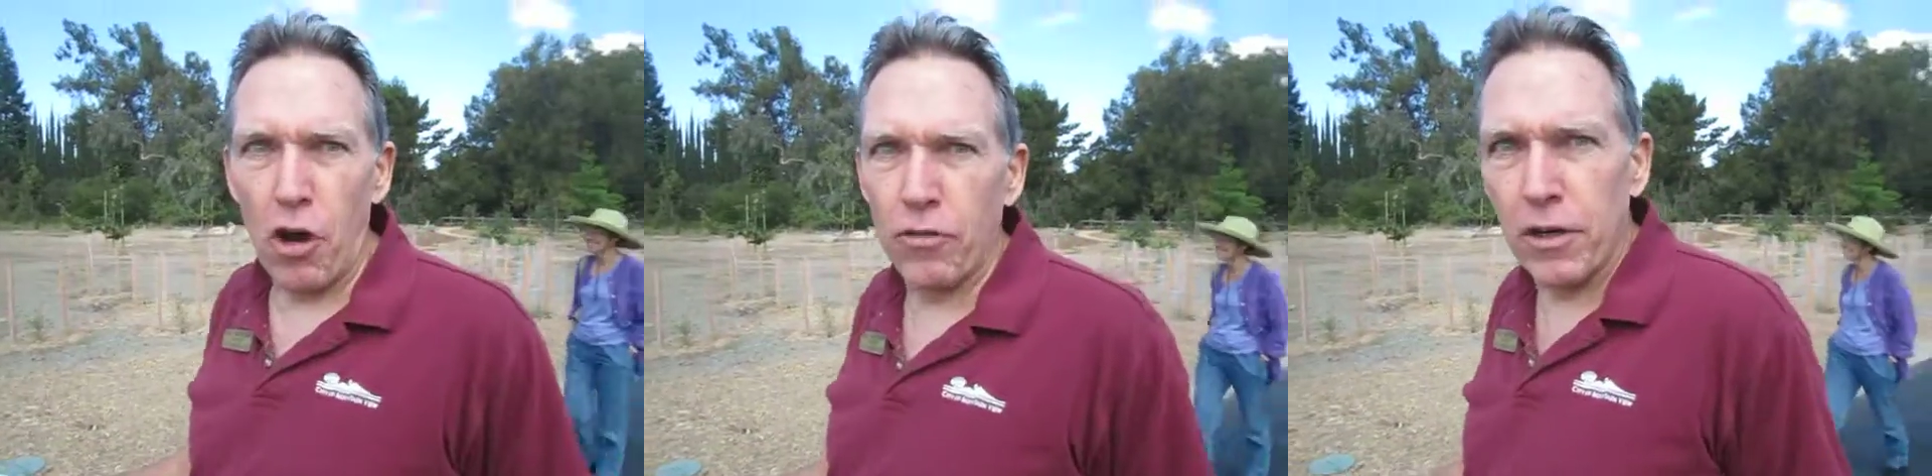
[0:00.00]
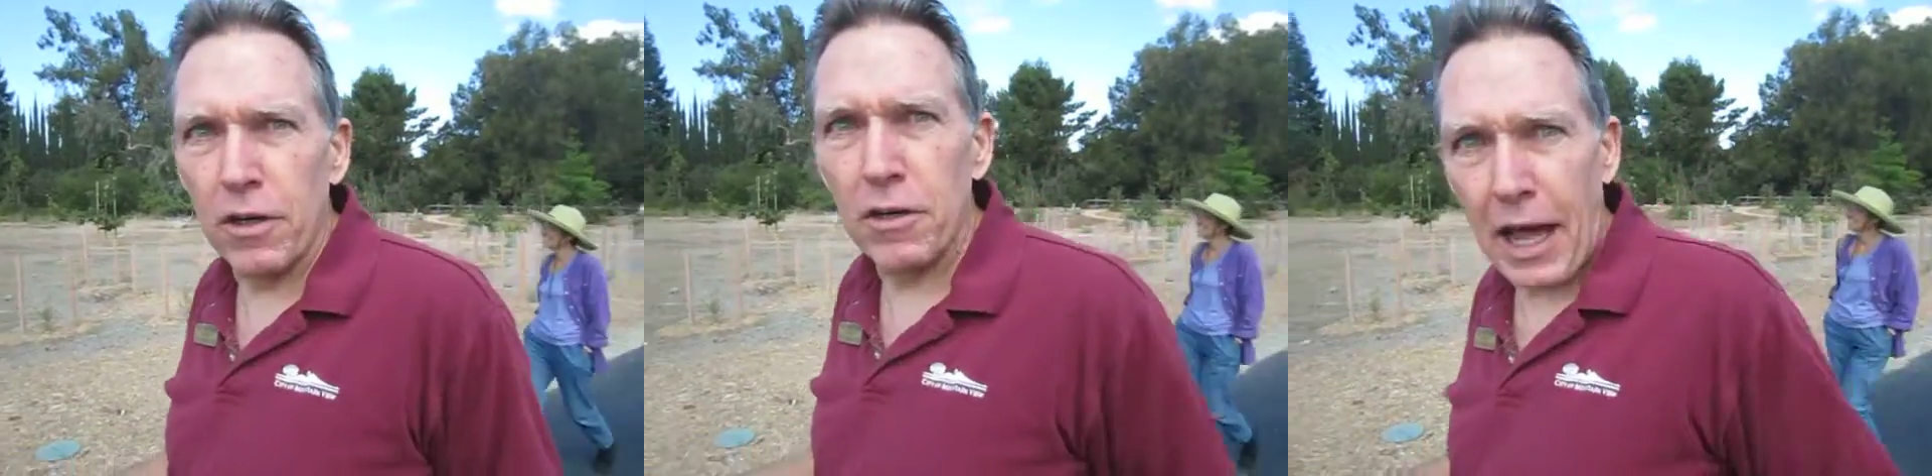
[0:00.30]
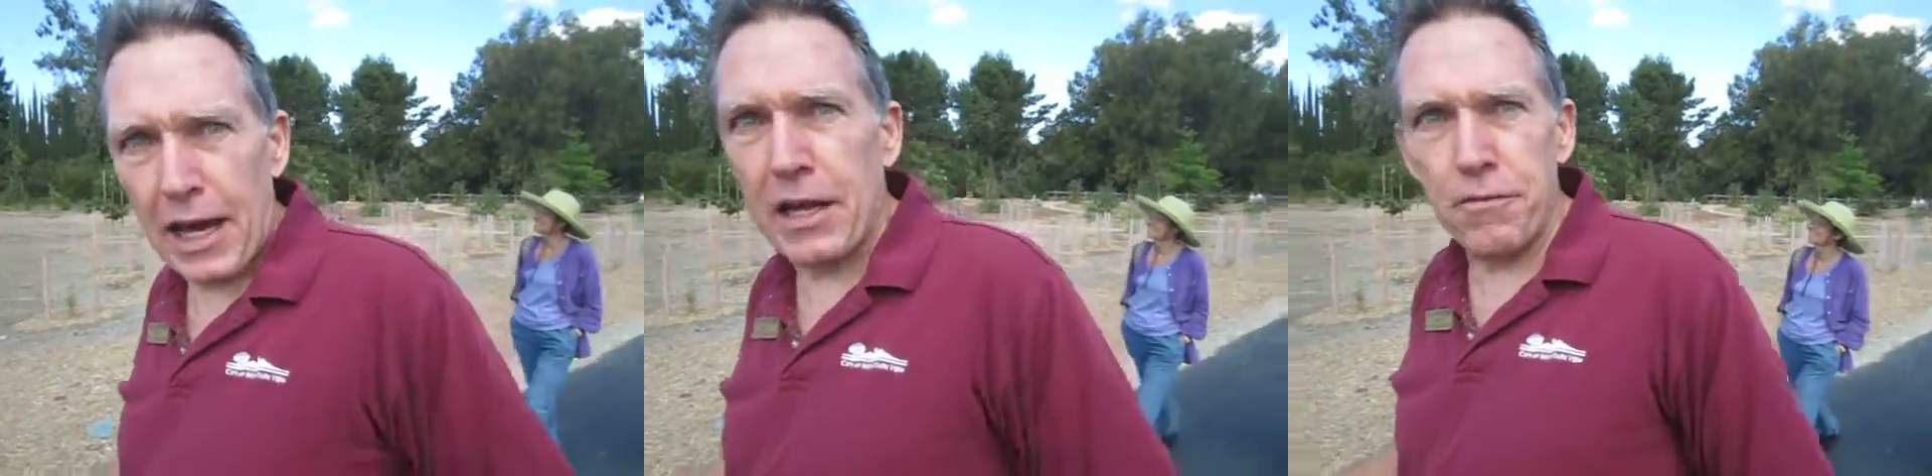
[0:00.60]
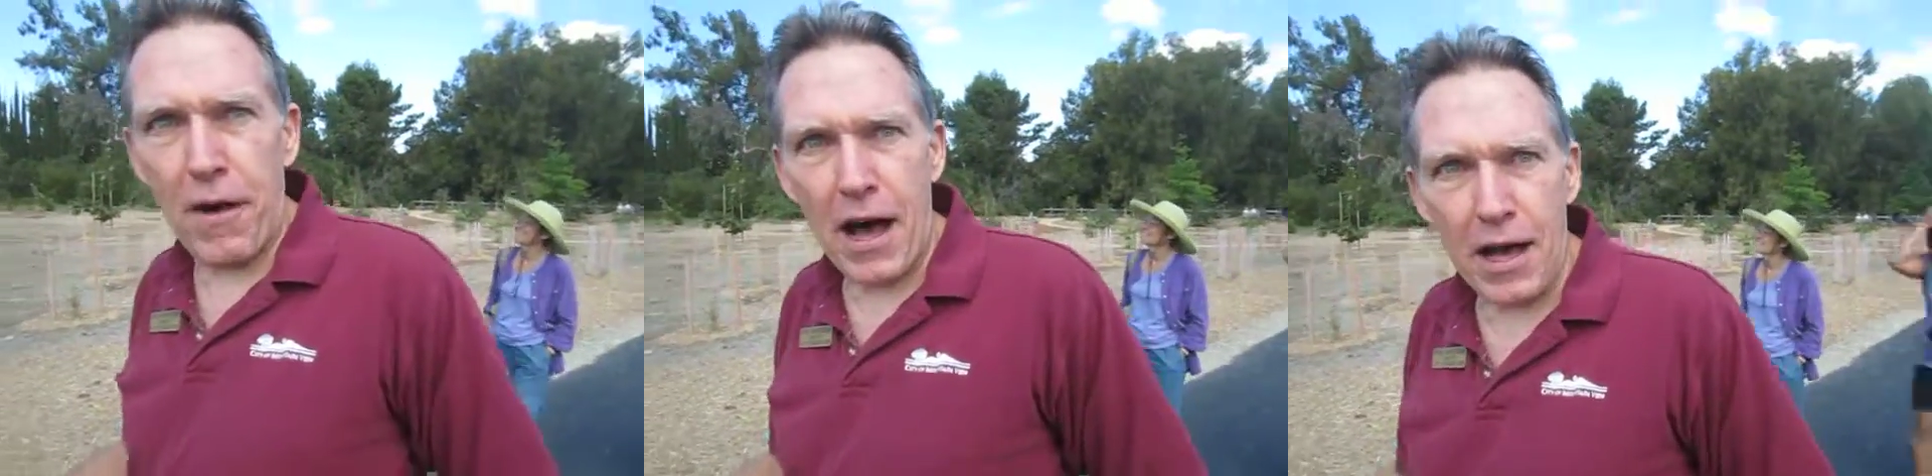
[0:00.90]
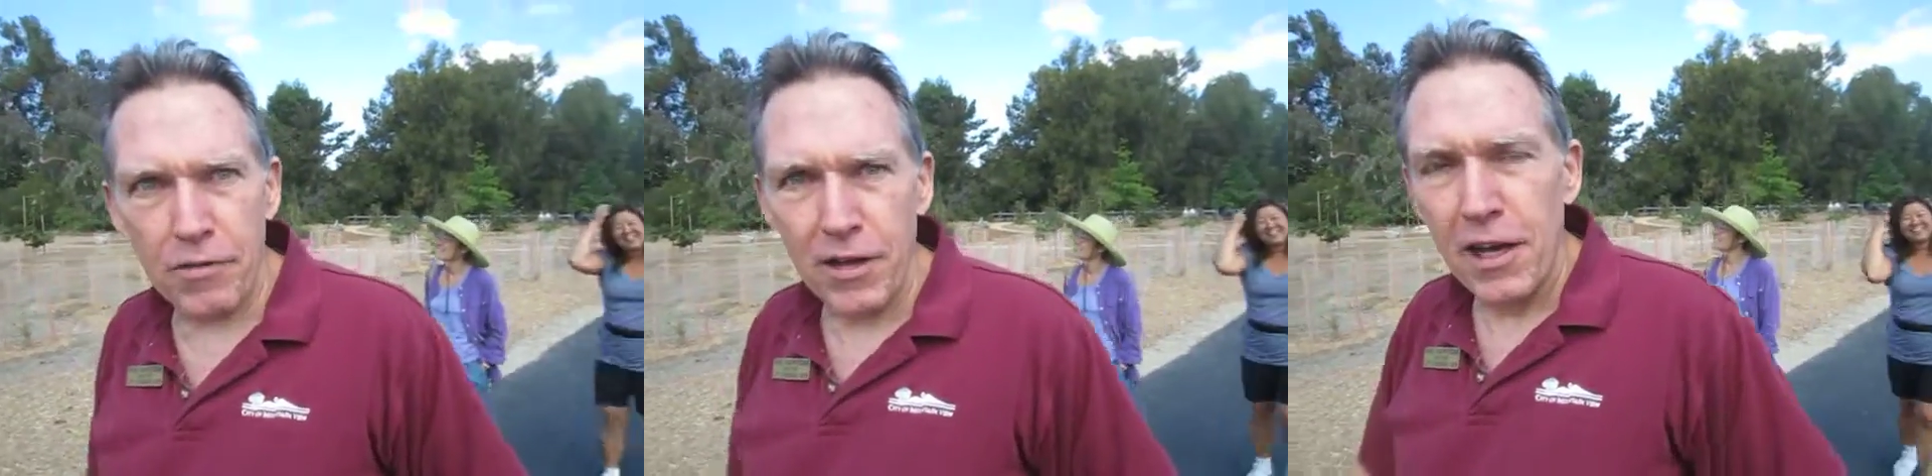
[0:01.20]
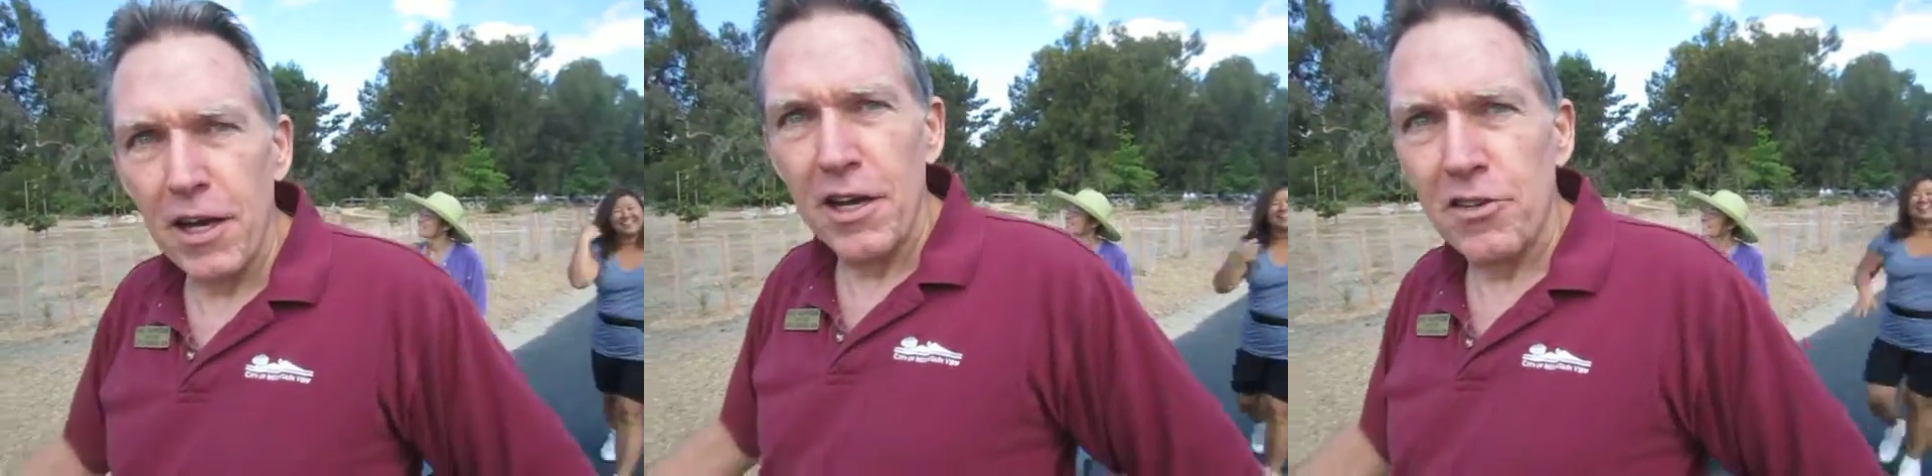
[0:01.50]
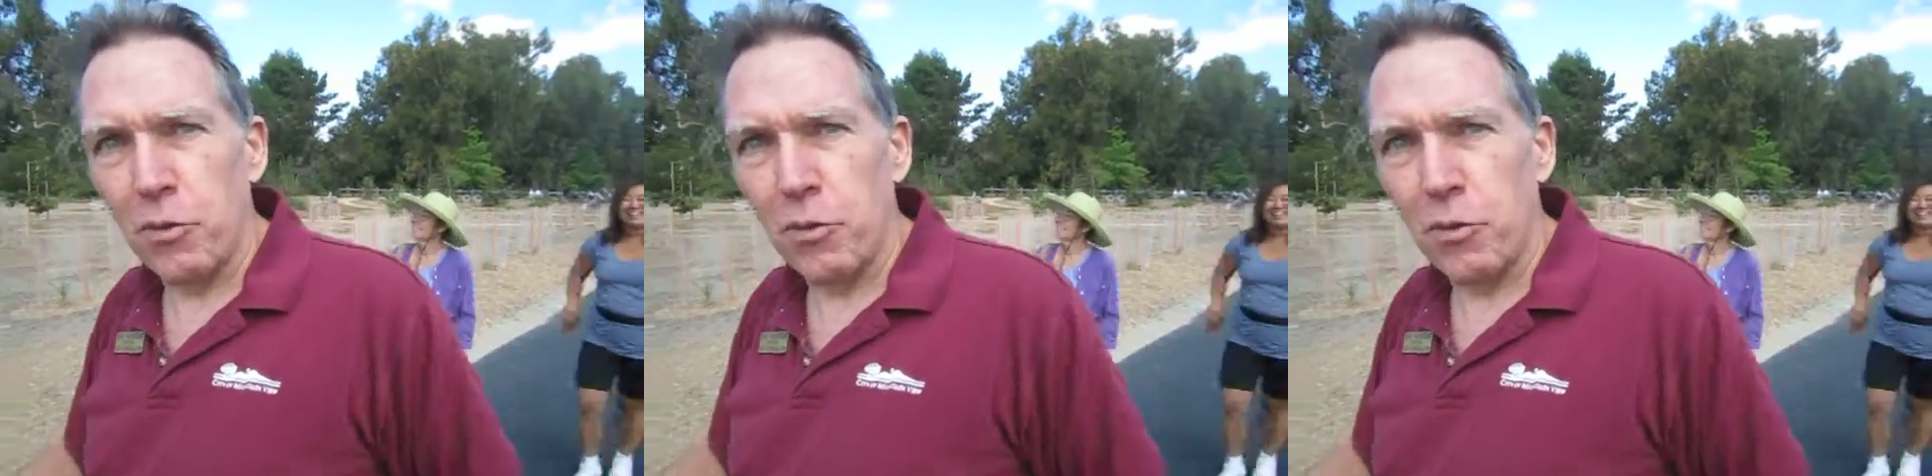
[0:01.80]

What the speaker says: over 85 to